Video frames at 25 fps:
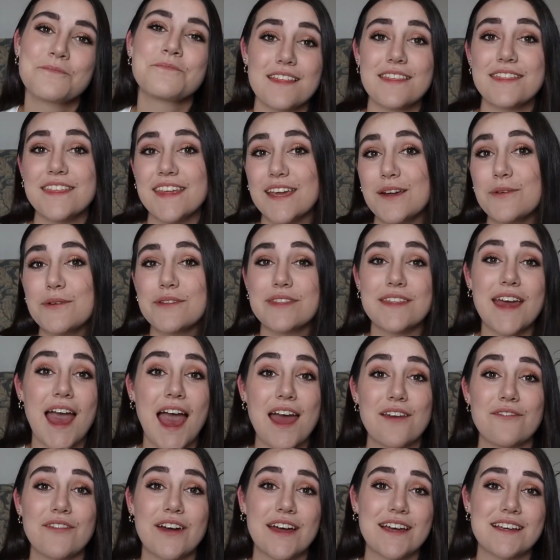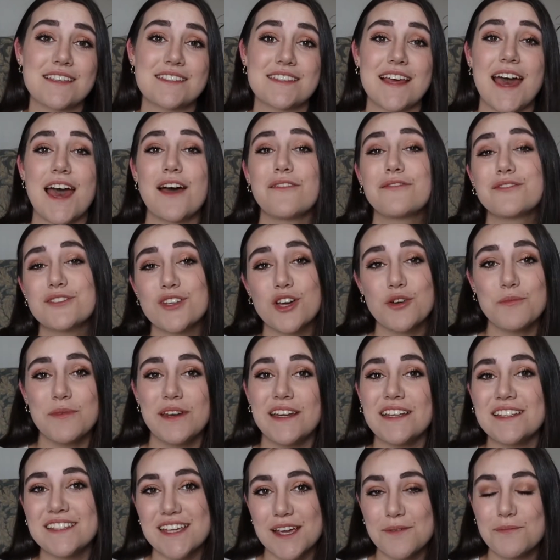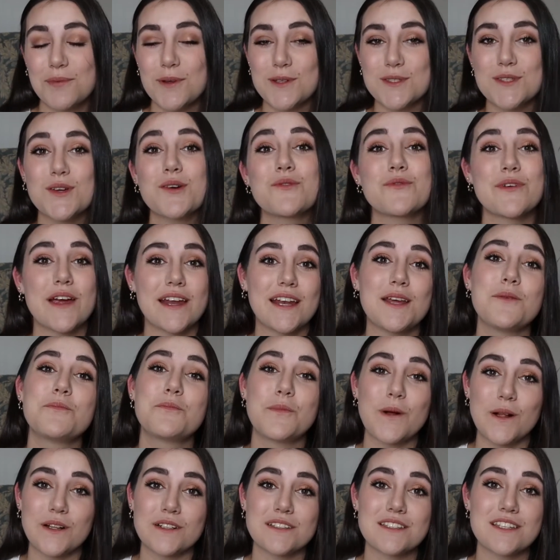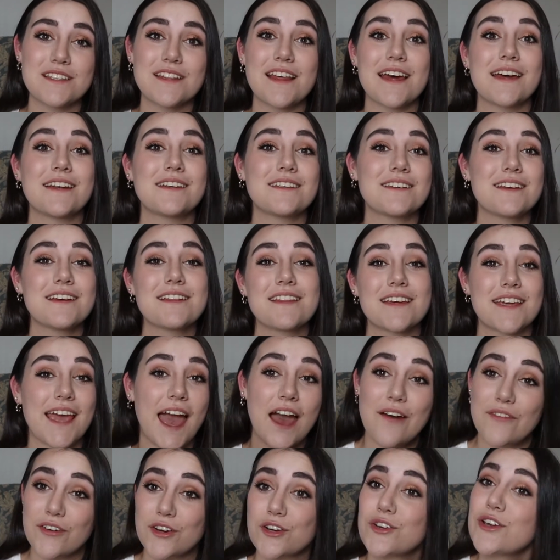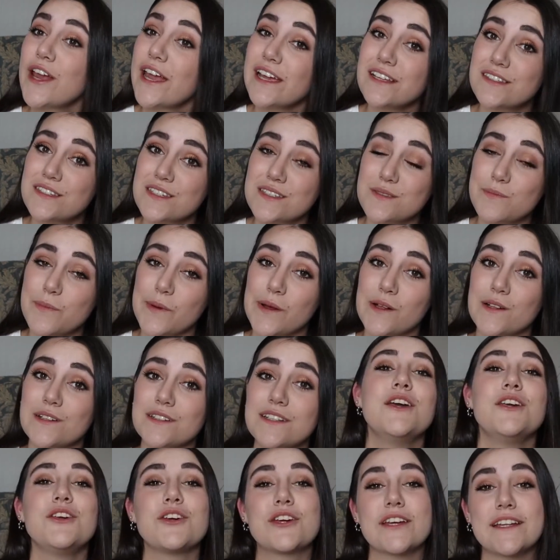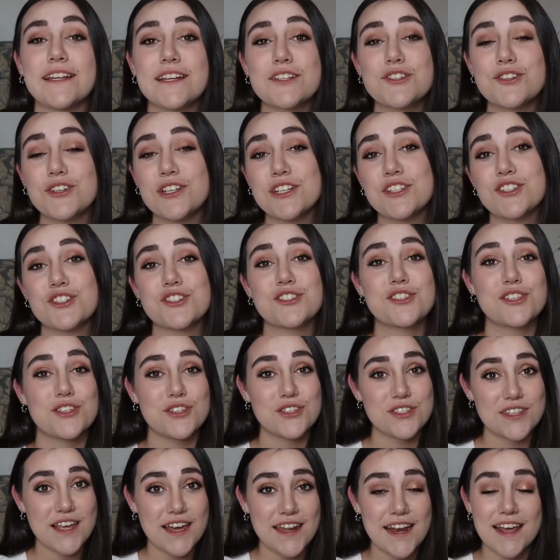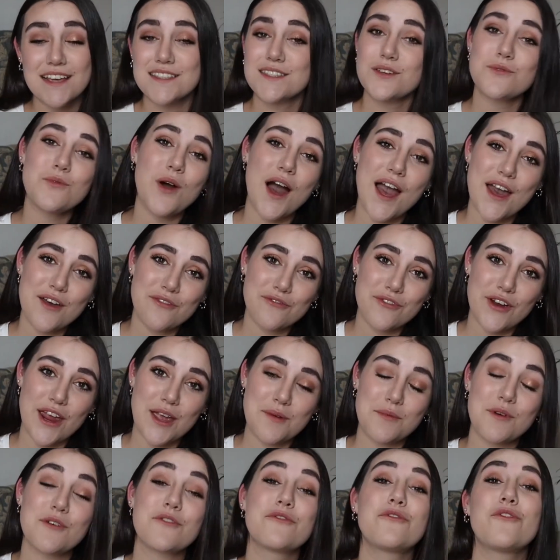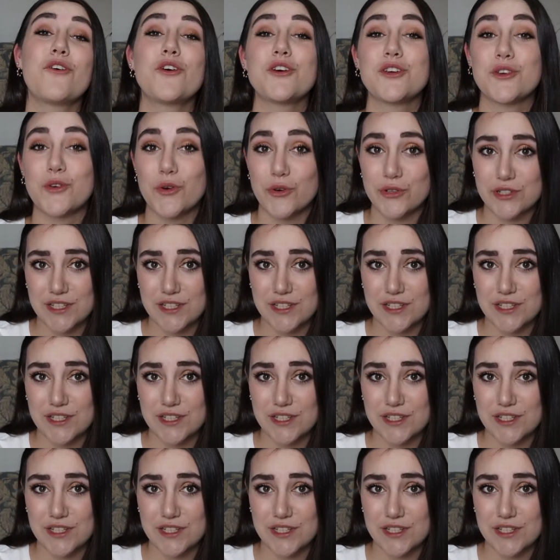The thing with Canva is they have so many templates already built that the Canva creators build. You can literally just use that as a wireframe for your